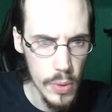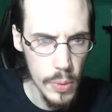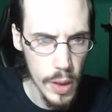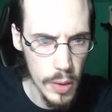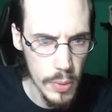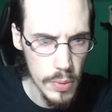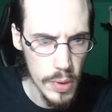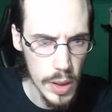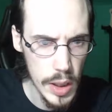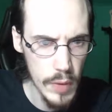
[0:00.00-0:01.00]
Wait.
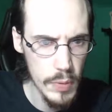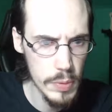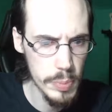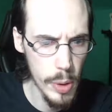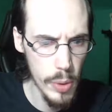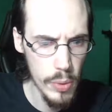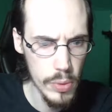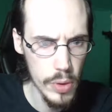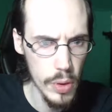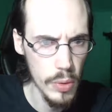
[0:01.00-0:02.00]
He gave him his bow?
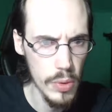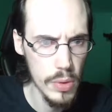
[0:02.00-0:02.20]
No.